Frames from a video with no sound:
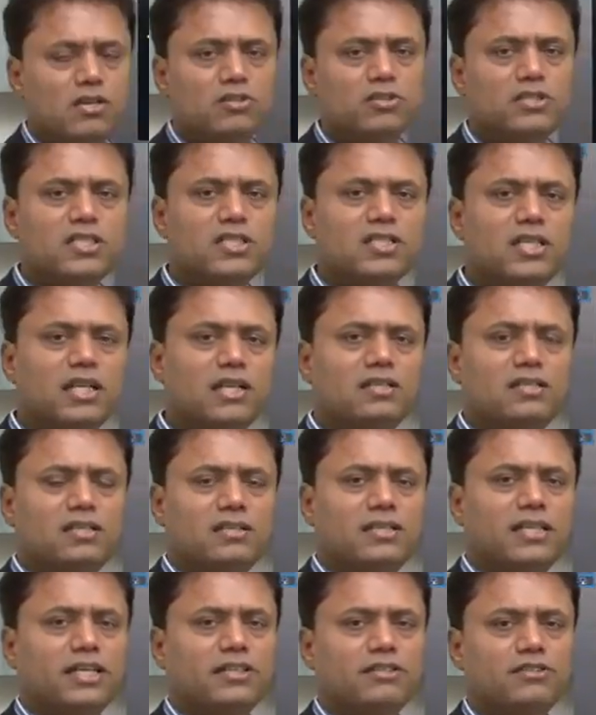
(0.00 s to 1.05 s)
So this is another
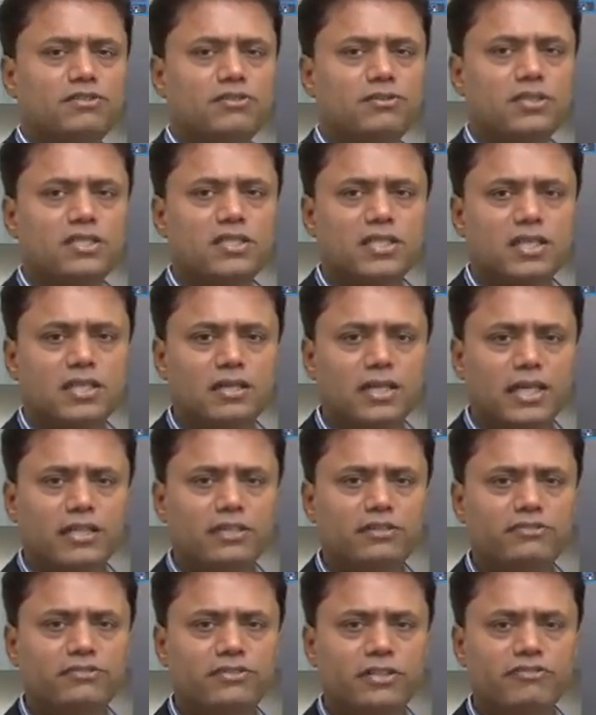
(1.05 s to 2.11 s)
thing. So this is a
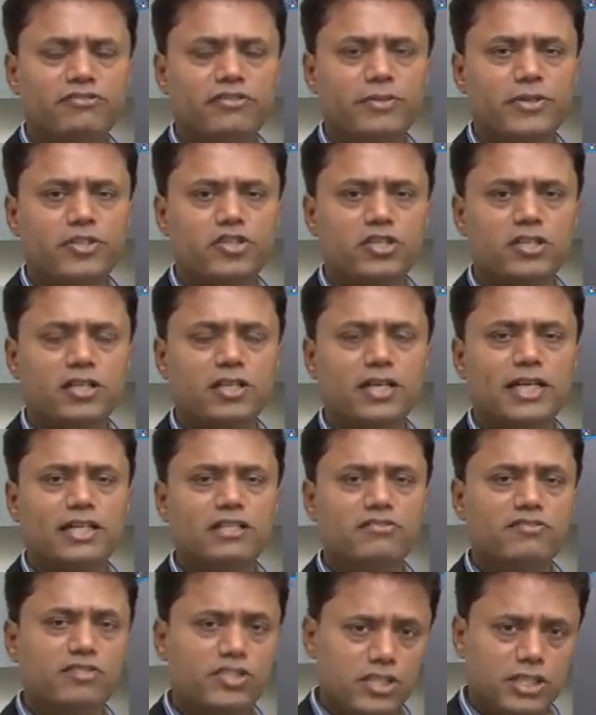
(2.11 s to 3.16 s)
collective information,
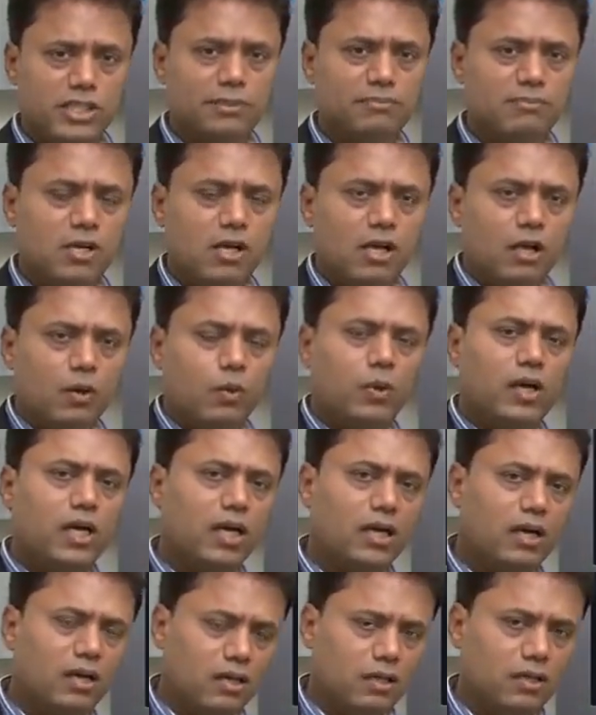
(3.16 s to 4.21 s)
collective wisdom,
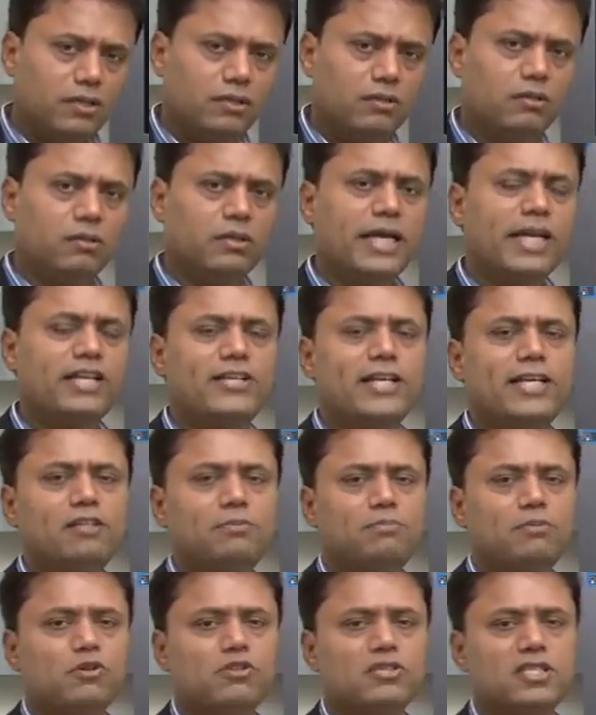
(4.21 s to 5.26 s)
wherein
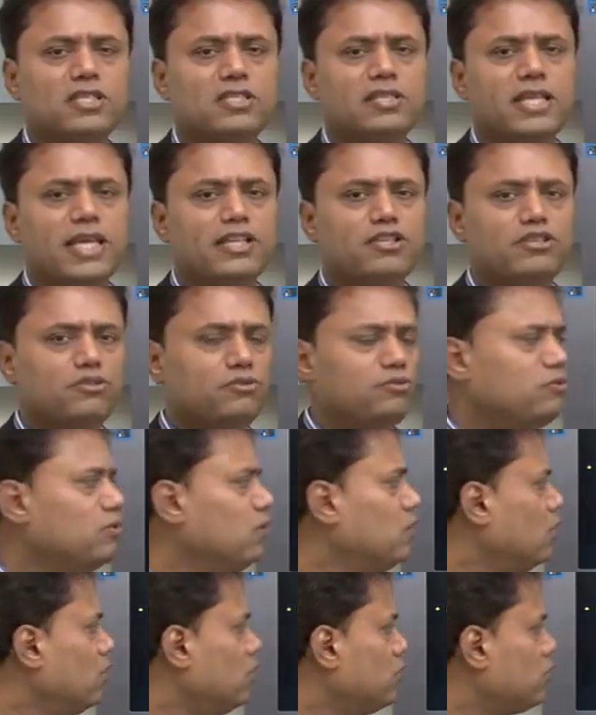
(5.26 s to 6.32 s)
iterative process takes you
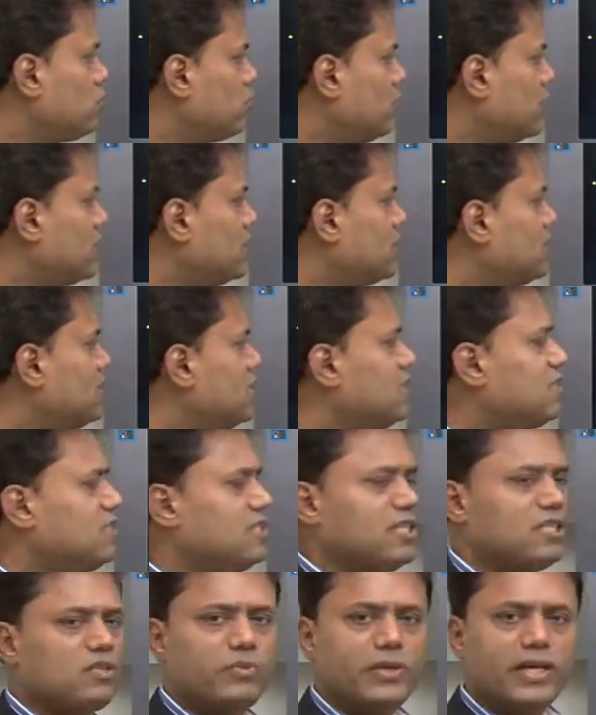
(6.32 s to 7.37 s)
to a
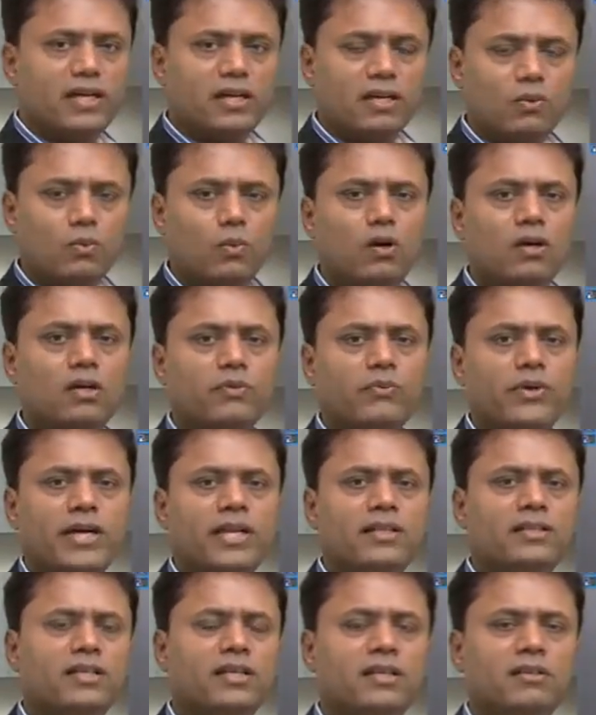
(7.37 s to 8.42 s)
consensus
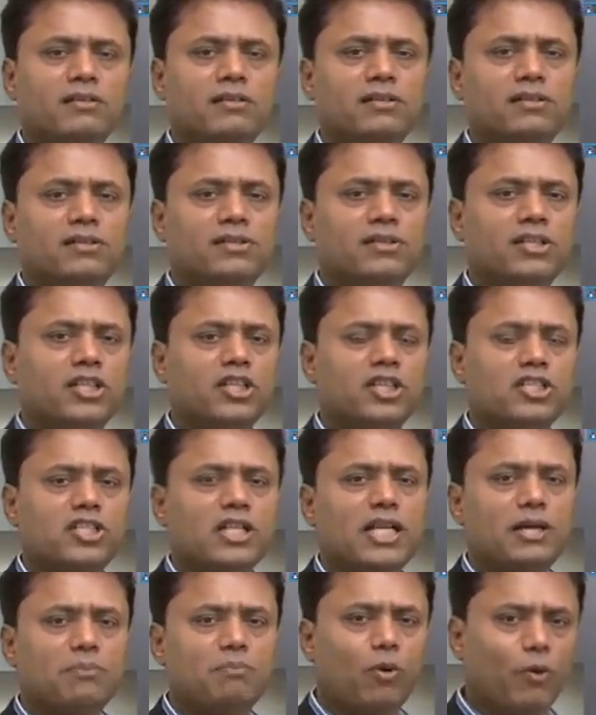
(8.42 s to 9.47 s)
it's
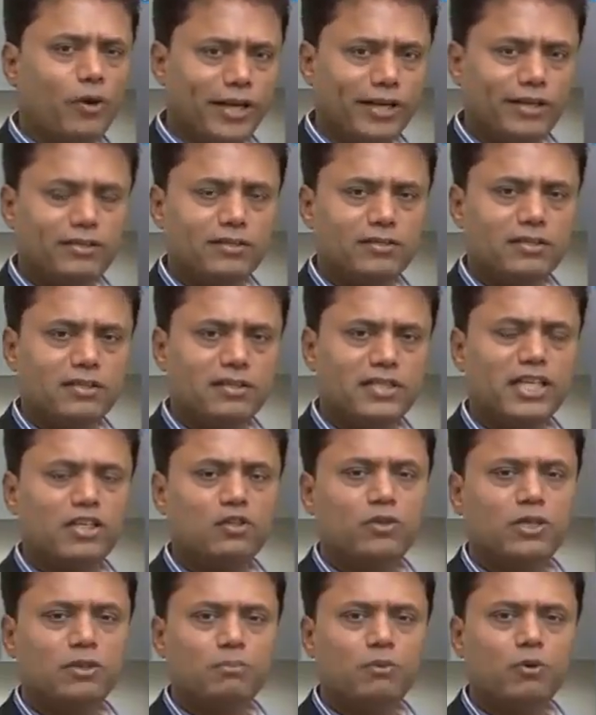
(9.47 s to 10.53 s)
like polling. It's like
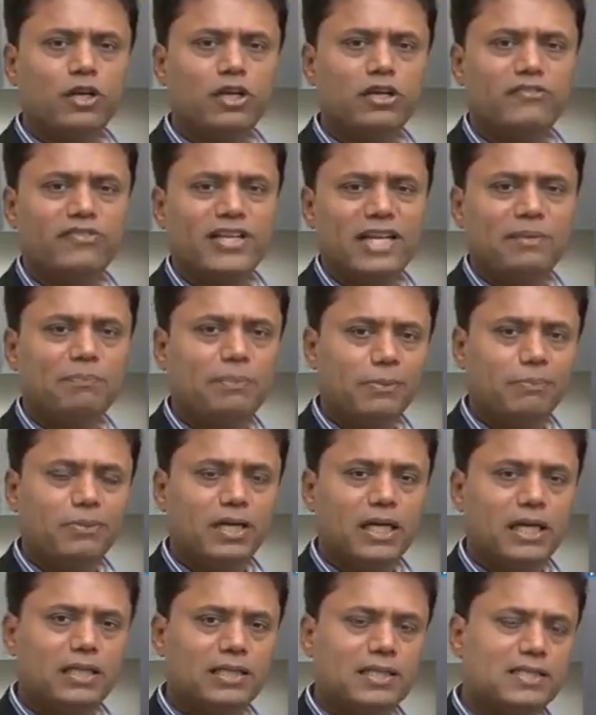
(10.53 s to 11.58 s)
doing a polling of 10
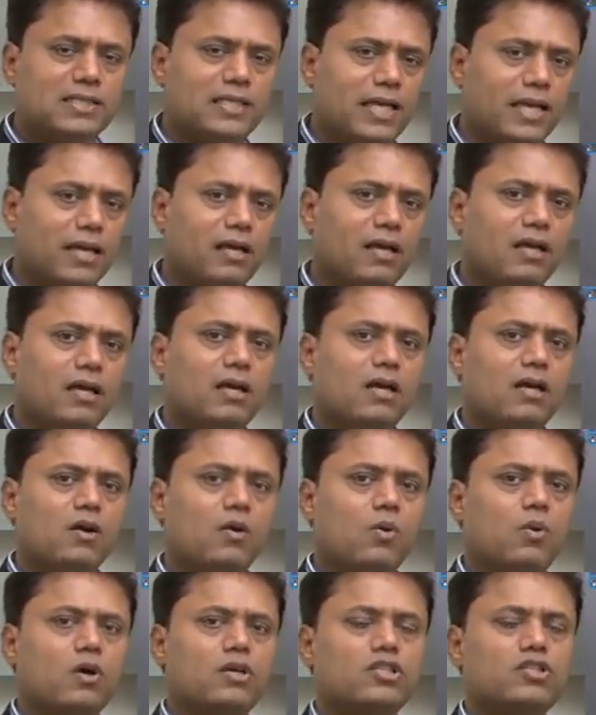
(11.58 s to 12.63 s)
people and say,
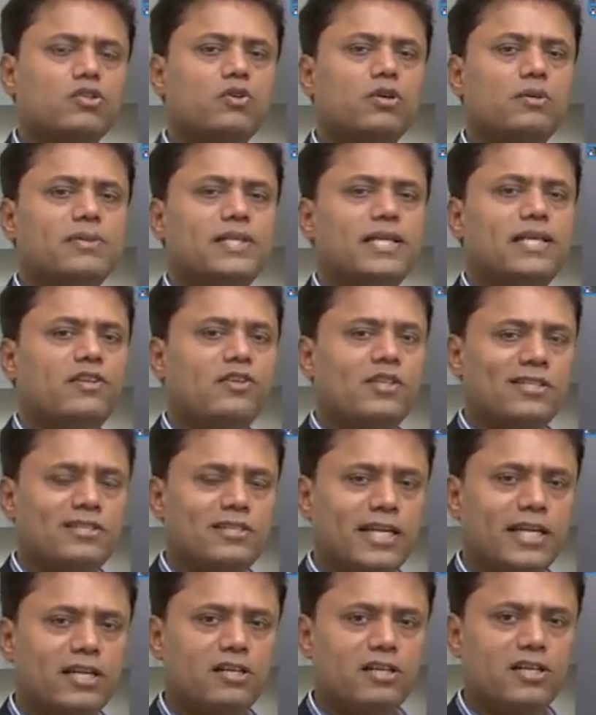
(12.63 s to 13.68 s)
what's going to be the
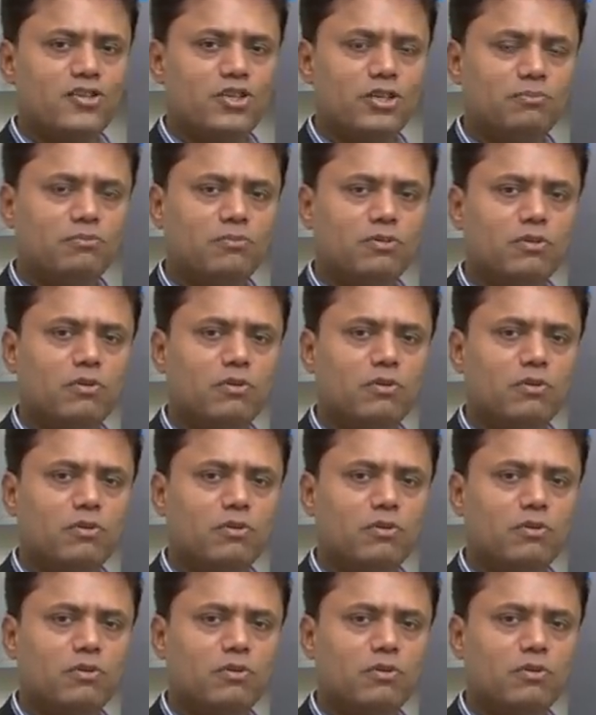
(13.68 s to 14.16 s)
interest rate regime?